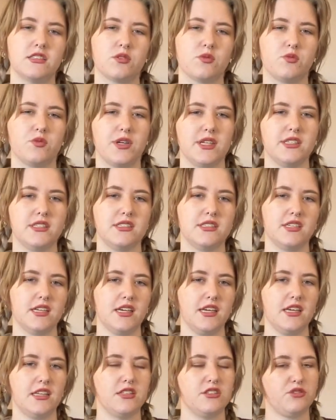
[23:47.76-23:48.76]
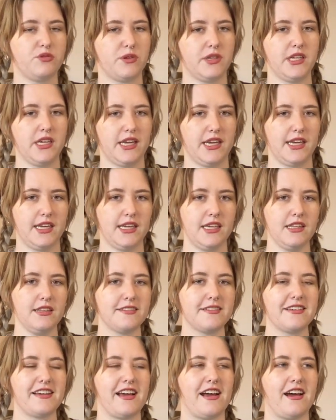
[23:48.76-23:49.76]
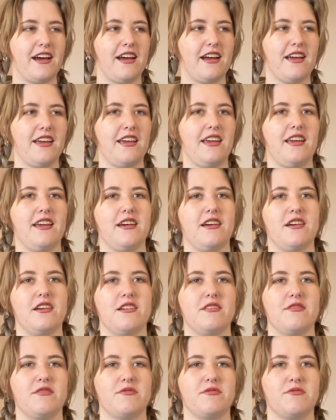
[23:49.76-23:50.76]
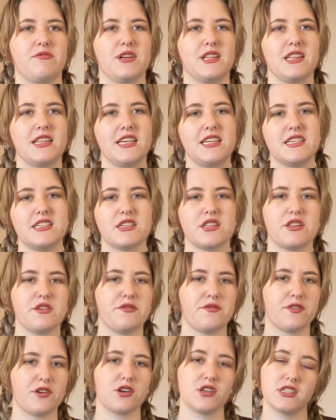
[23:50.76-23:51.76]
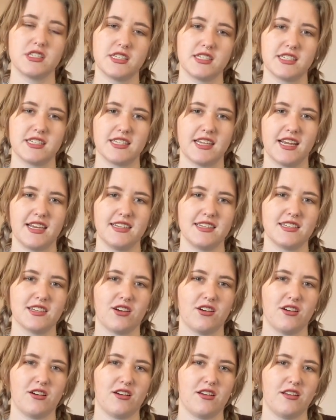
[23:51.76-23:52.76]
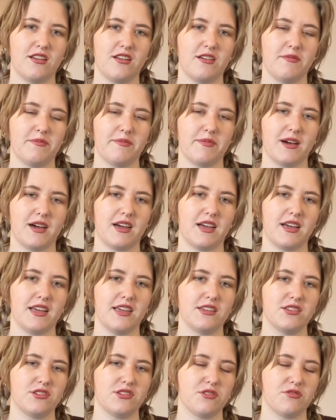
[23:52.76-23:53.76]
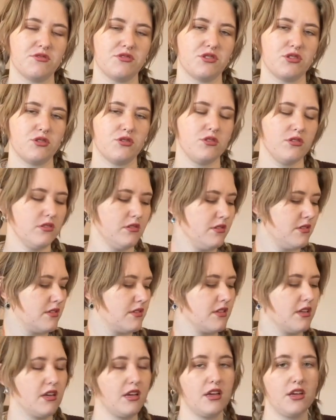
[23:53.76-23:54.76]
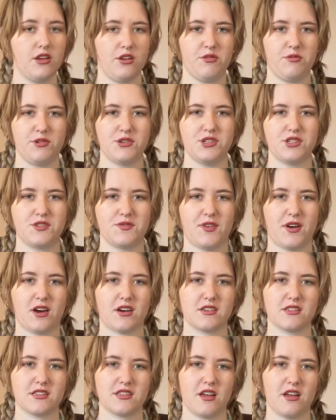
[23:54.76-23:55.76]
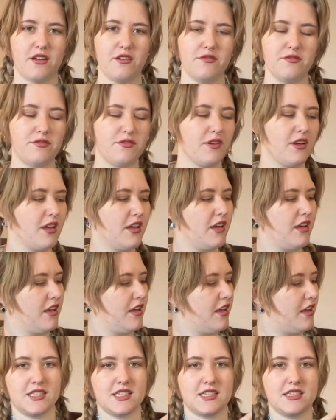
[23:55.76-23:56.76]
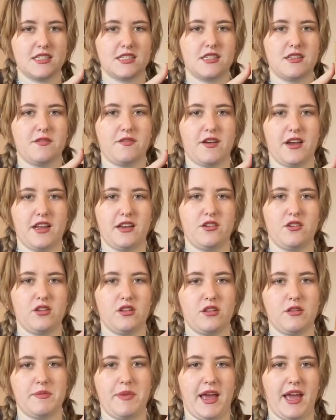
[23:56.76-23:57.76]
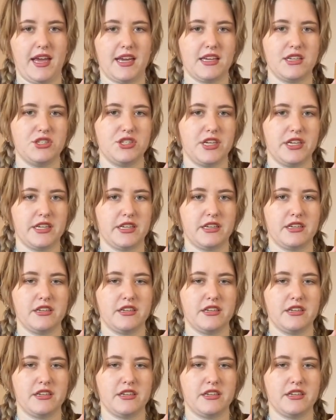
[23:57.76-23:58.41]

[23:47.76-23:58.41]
Wednesday the 28th. I released the first scent on my socials, which is Foxglove. This is the final packaging.